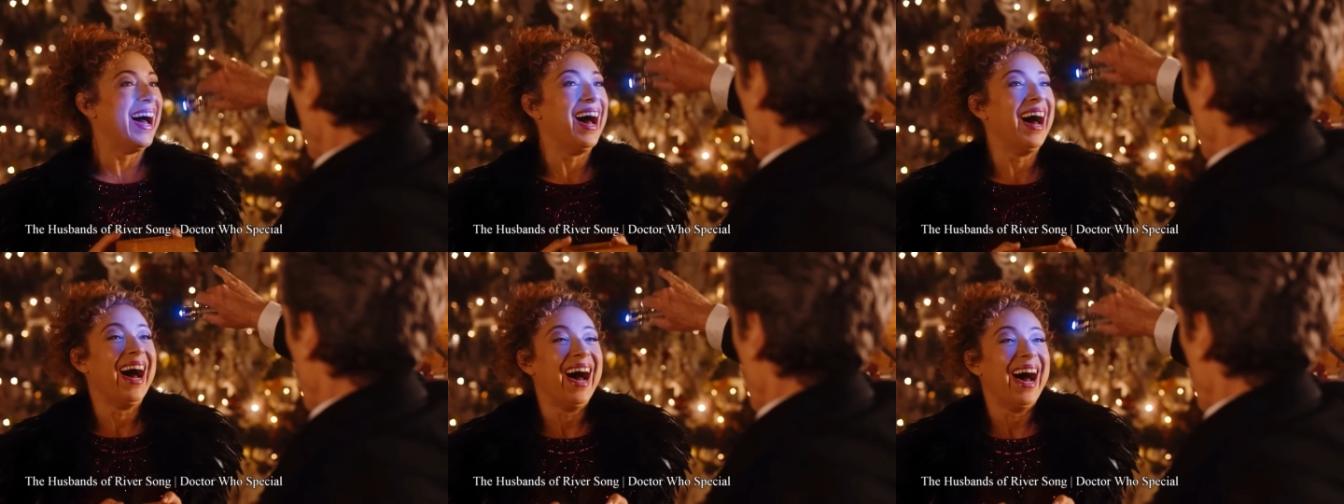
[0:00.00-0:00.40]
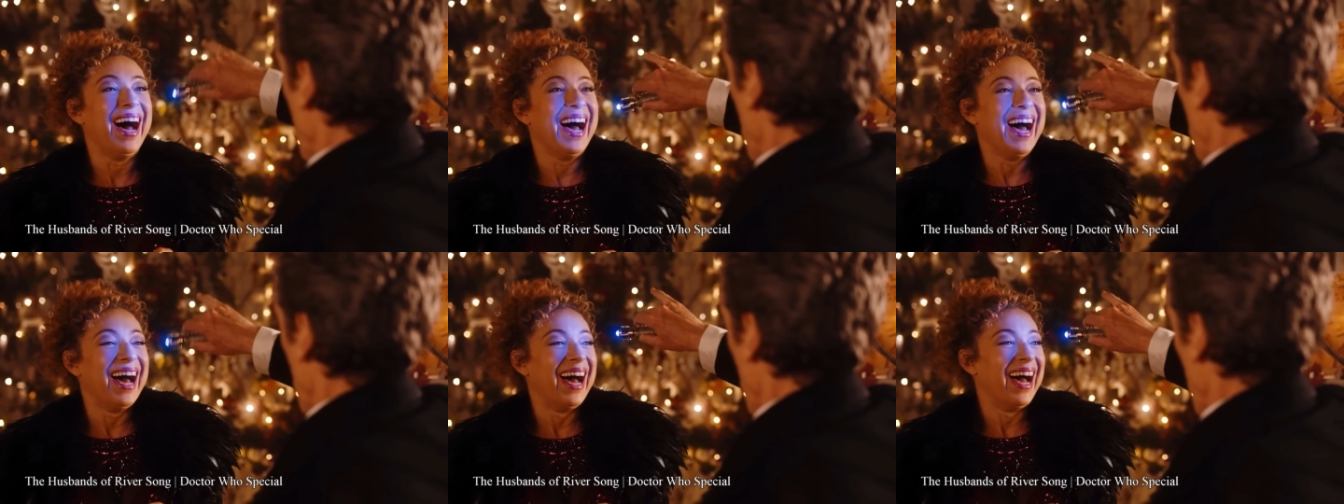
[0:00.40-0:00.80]
an
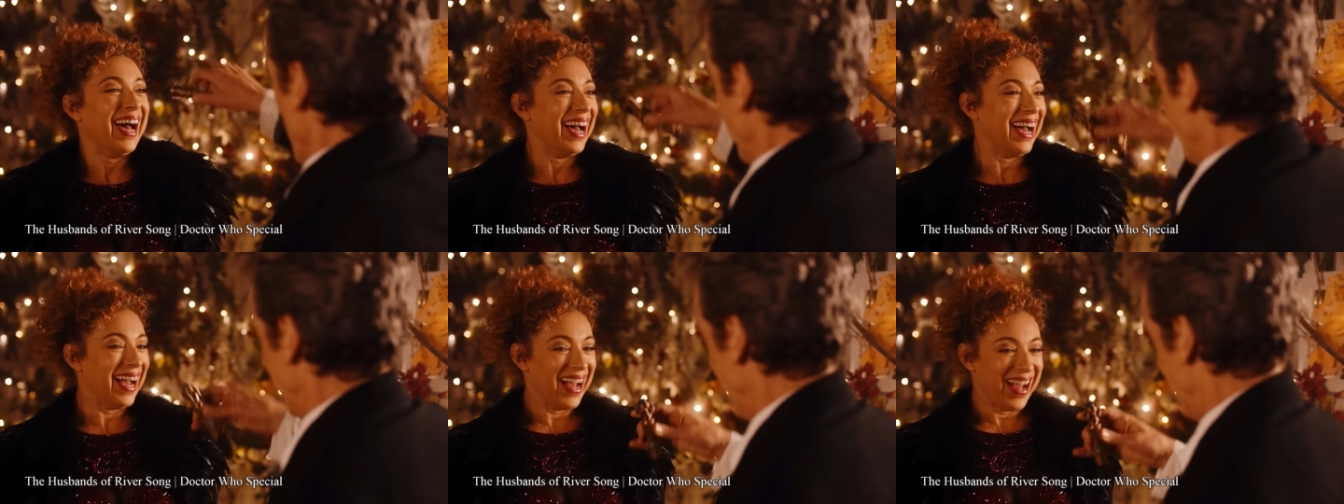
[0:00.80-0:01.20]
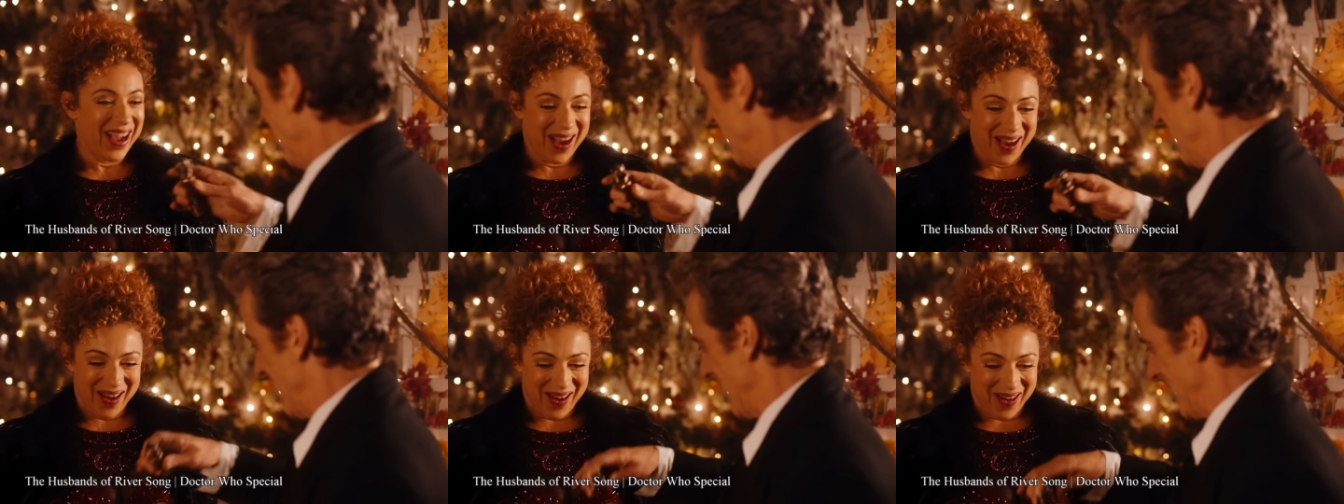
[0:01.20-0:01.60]
established character,
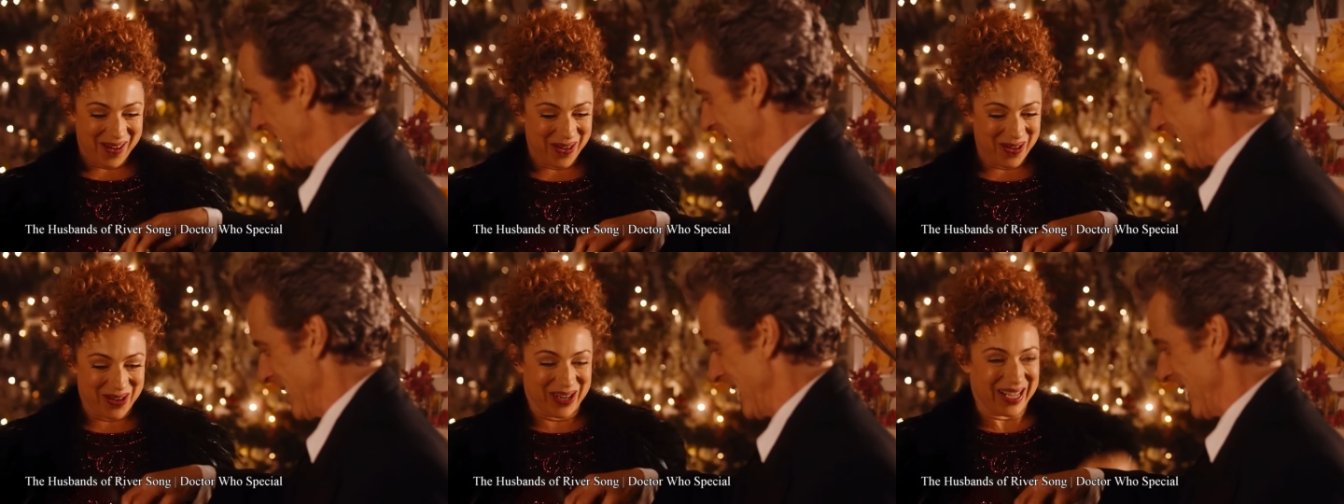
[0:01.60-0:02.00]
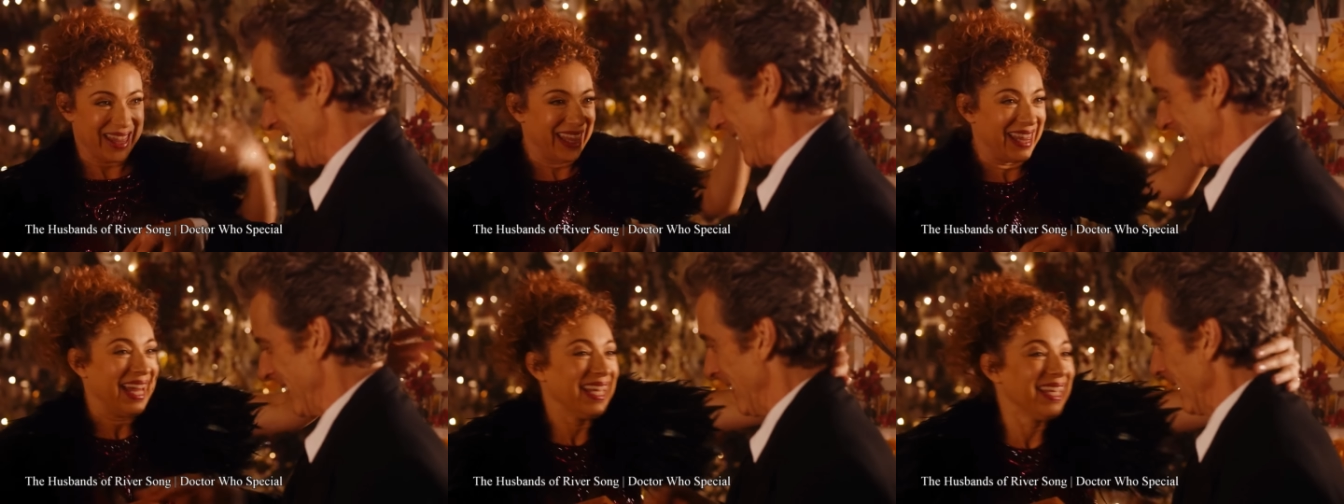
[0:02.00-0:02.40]
uh,
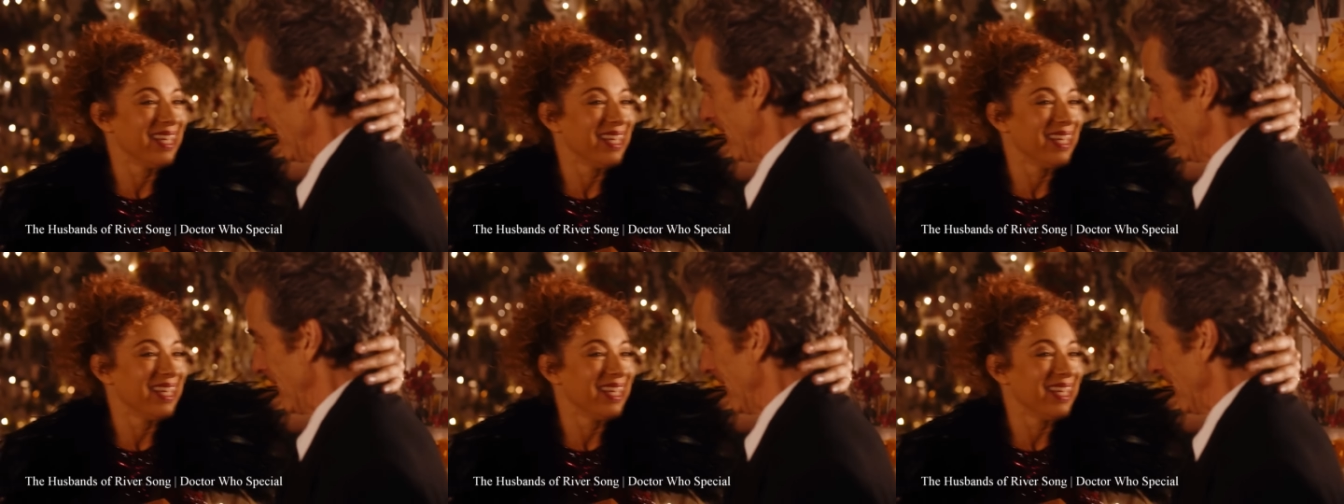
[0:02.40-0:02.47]
effectively